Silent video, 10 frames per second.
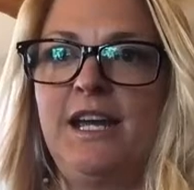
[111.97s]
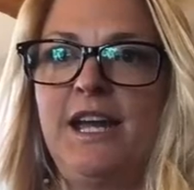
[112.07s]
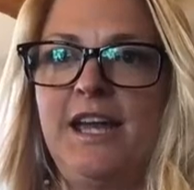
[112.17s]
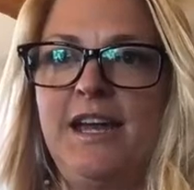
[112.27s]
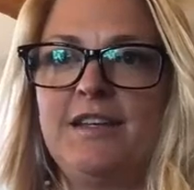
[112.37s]

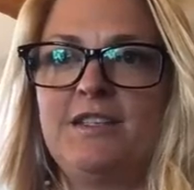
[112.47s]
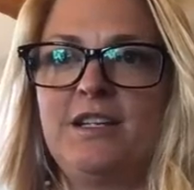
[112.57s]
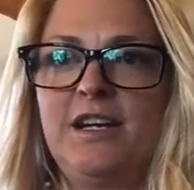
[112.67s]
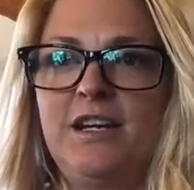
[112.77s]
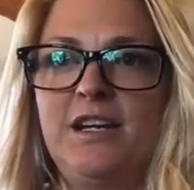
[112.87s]
and
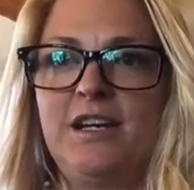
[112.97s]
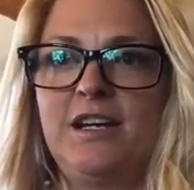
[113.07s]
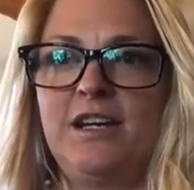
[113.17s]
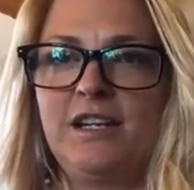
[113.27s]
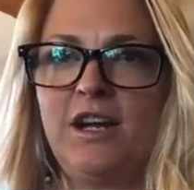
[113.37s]
just
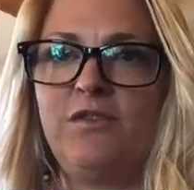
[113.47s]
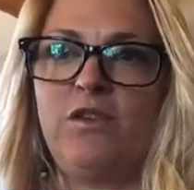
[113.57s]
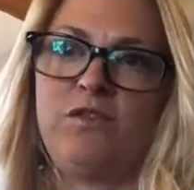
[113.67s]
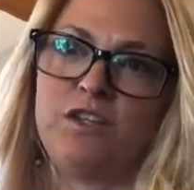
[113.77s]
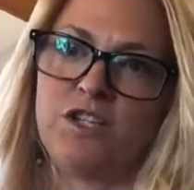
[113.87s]
had kind of a
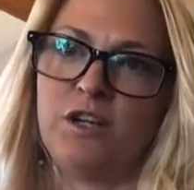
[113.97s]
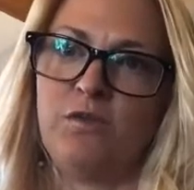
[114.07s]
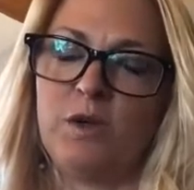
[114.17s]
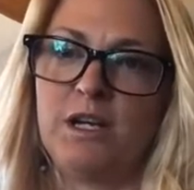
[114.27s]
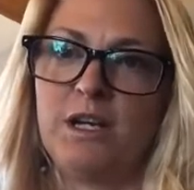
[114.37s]
vision of
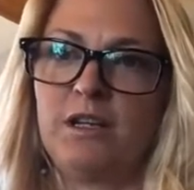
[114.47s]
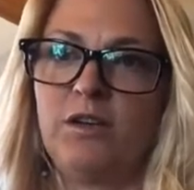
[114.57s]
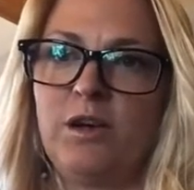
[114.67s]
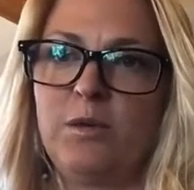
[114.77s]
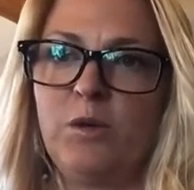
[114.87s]
what an
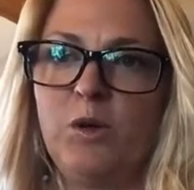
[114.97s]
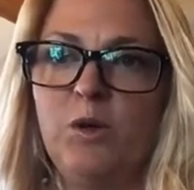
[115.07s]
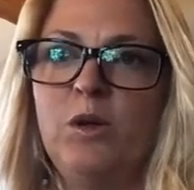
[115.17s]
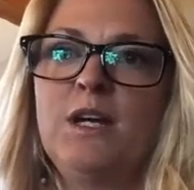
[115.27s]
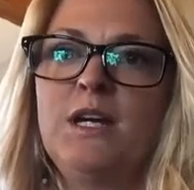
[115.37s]
incredible